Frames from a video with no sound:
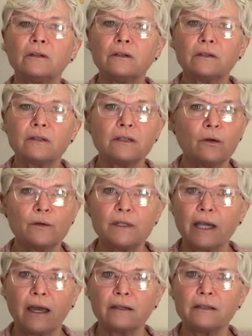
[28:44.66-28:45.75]
So
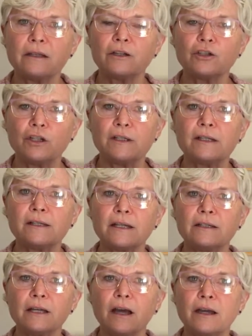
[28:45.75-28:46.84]
sad that Jesus had
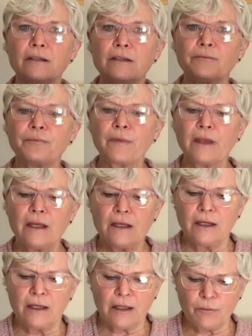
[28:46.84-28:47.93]
died.
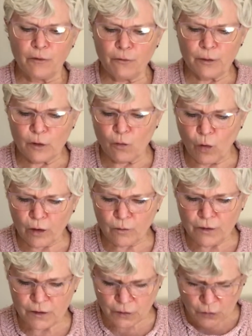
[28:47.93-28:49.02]
Before we go on with
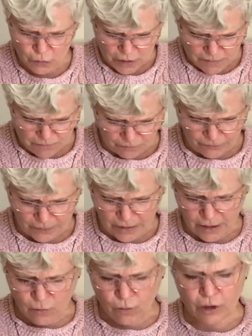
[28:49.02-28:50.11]
this story, I
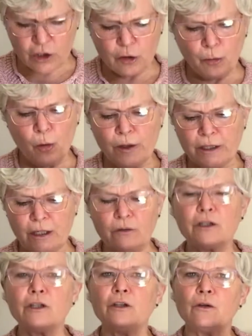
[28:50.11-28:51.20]
wanted to point out
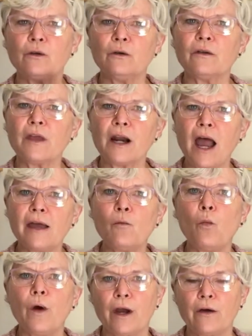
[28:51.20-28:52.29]
to you that I'm
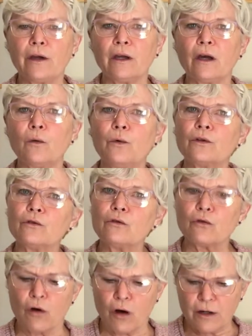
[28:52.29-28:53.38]
wearing a wooden
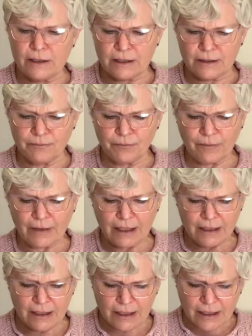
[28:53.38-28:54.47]
cross.
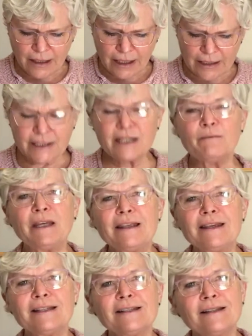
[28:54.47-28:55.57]
And to me,
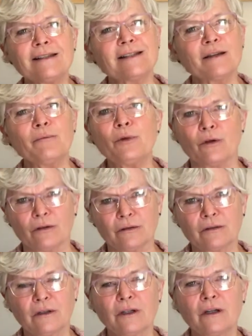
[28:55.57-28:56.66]
this is a symbol.
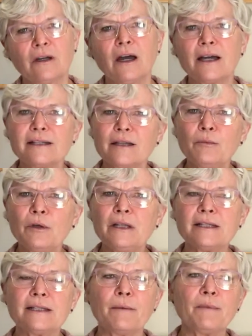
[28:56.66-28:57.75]
A symbol
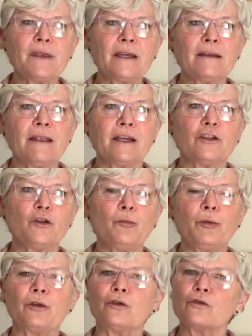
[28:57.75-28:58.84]
is something that you
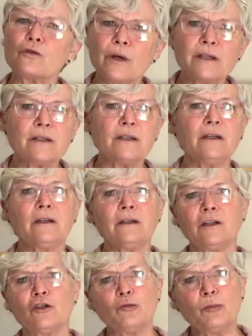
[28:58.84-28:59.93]
put your trust in
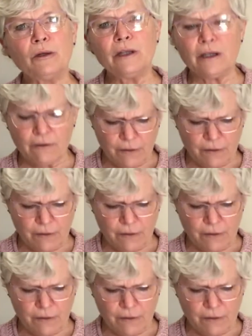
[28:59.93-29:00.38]
and you believe